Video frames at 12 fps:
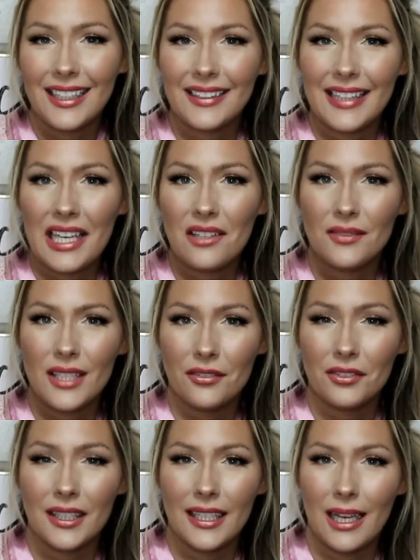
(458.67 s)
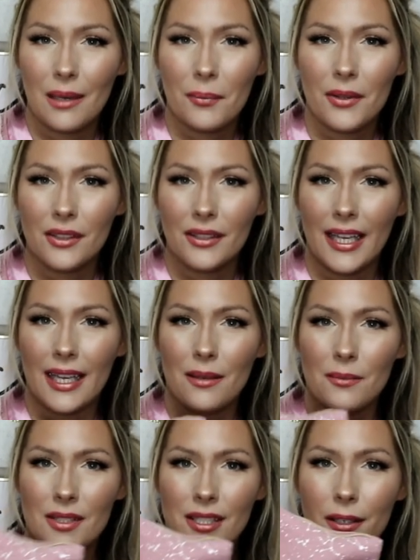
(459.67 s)
like they've definitely upped their
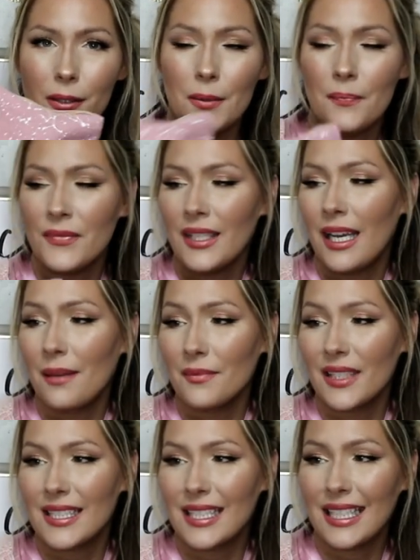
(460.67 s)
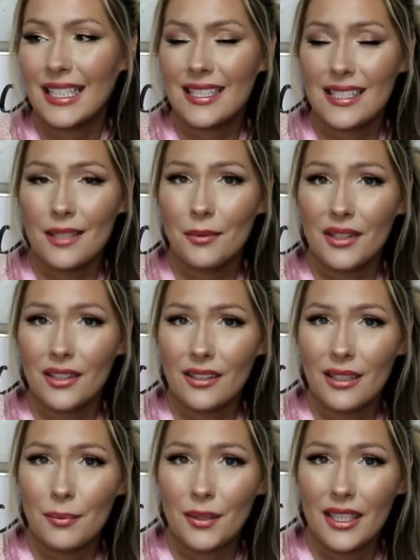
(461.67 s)
game. So I'm excited to see what they're
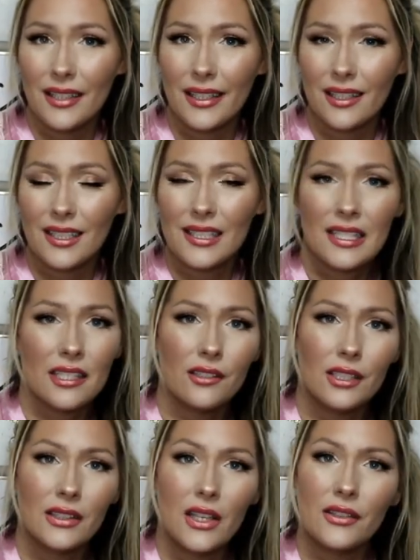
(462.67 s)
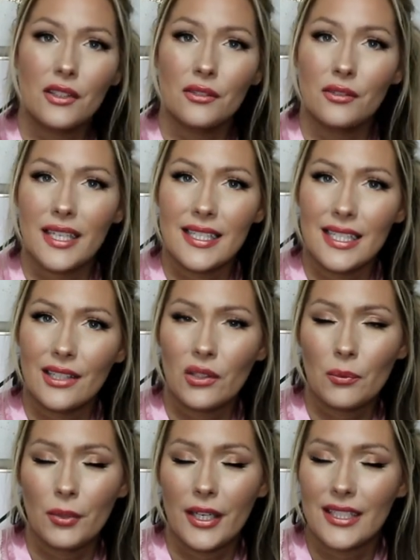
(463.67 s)
going to put in there considering that they're raising
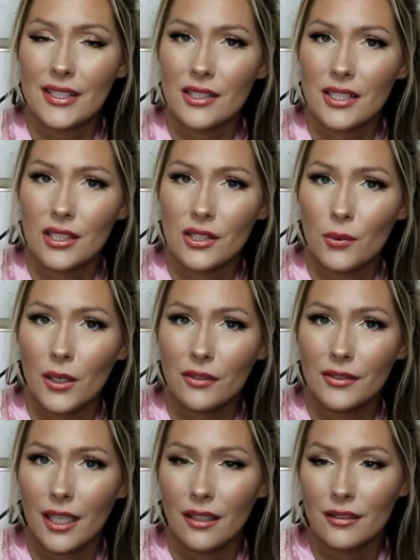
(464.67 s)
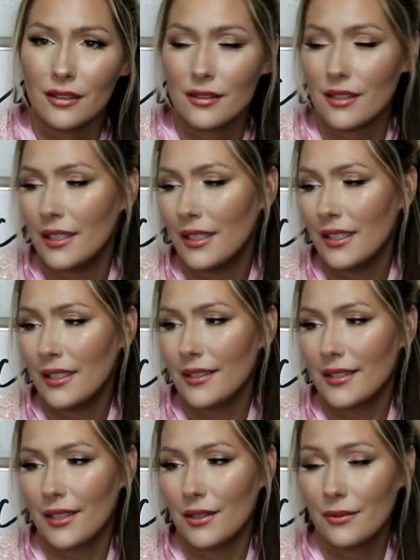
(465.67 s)
their price to $12.
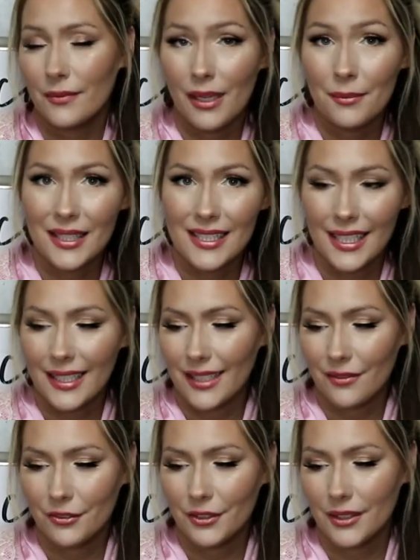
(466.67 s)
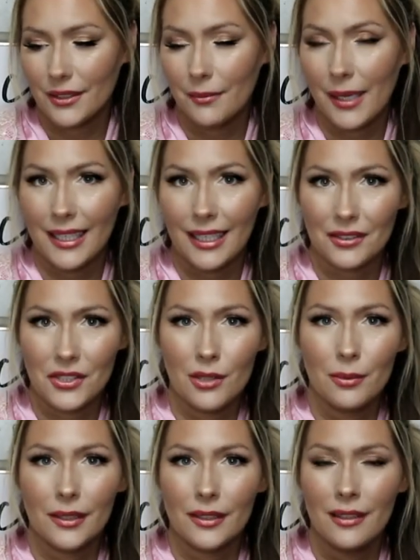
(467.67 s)
So I'm excited for my
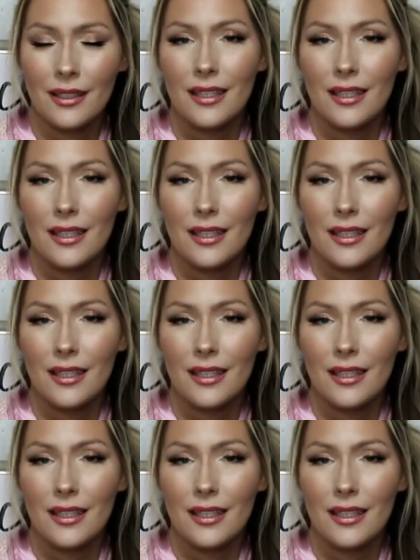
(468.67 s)
October